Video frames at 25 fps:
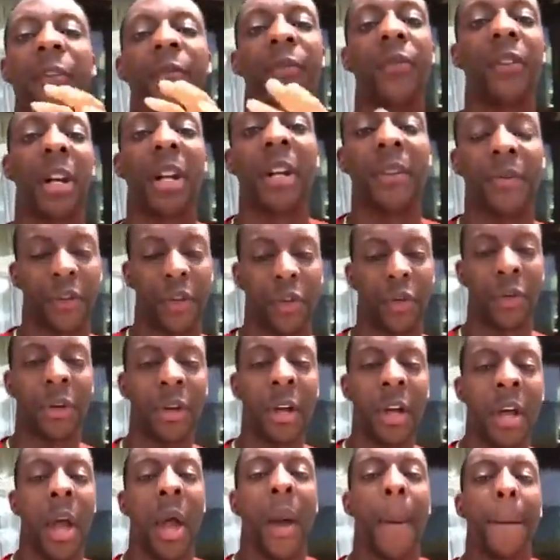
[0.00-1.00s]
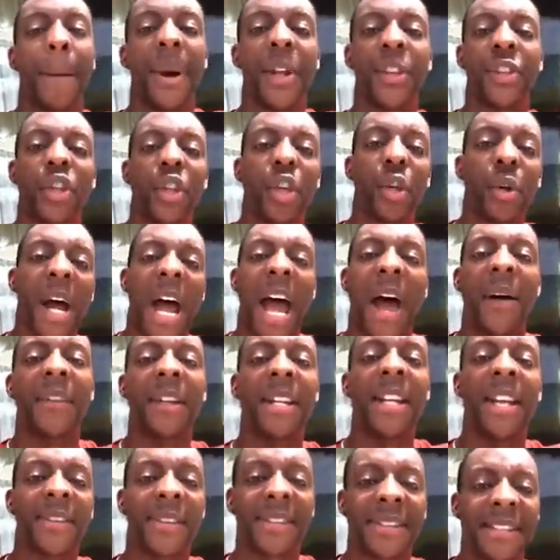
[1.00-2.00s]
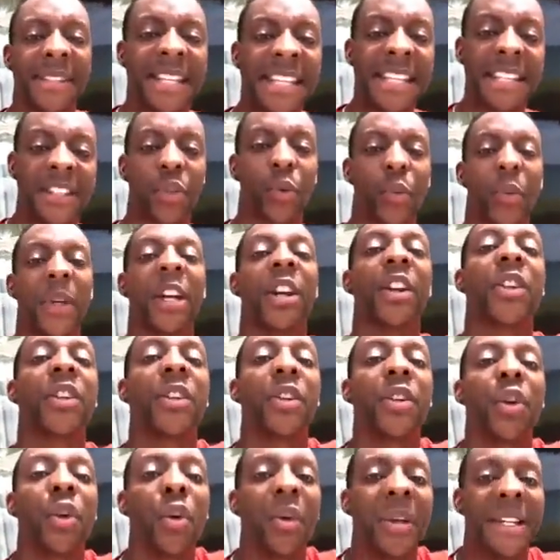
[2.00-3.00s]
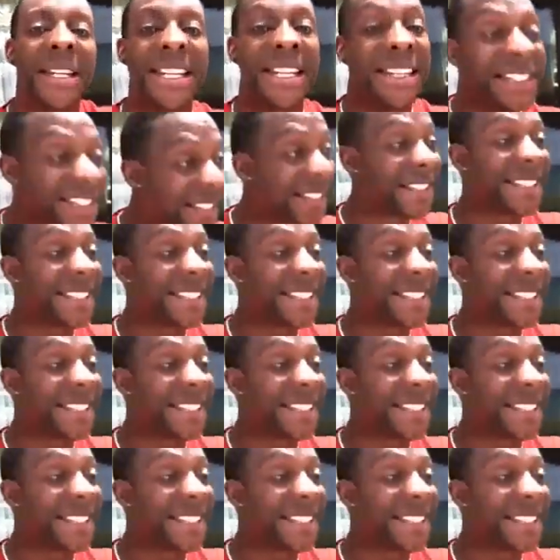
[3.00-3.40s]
in front of you, but you don't have enough sensory acuity to